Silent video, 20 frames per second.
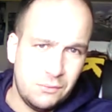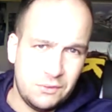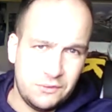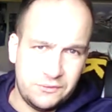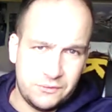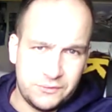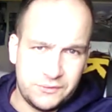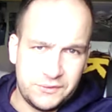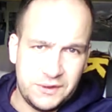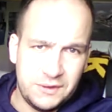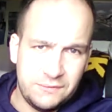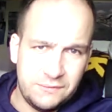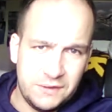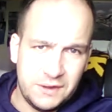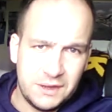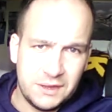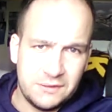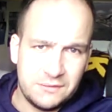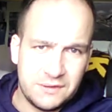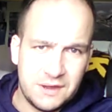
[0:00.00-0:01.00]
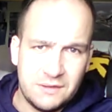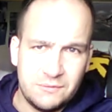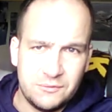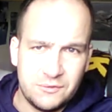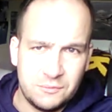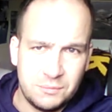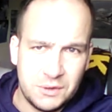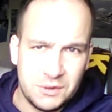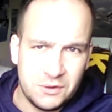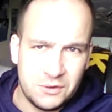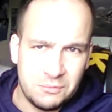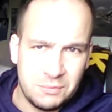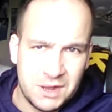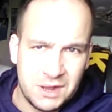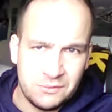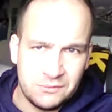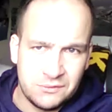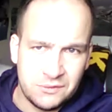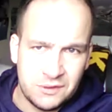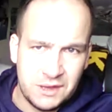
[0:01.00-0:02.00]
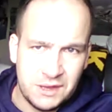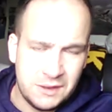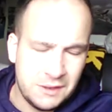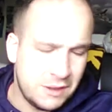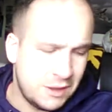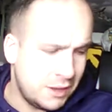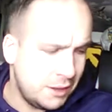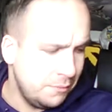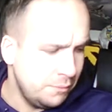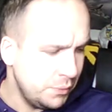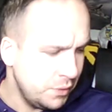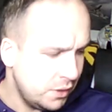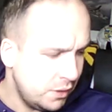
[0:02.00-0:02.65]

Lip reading: which you'll see the figures that I've just been on about in there